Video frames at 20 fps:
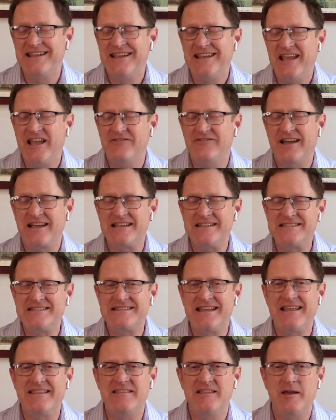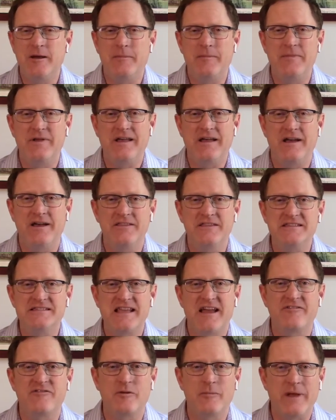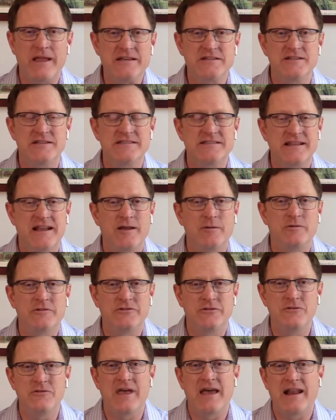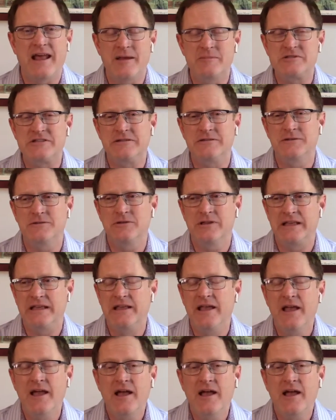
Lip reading: if I could send them these affirmations, and I will do that absolutely.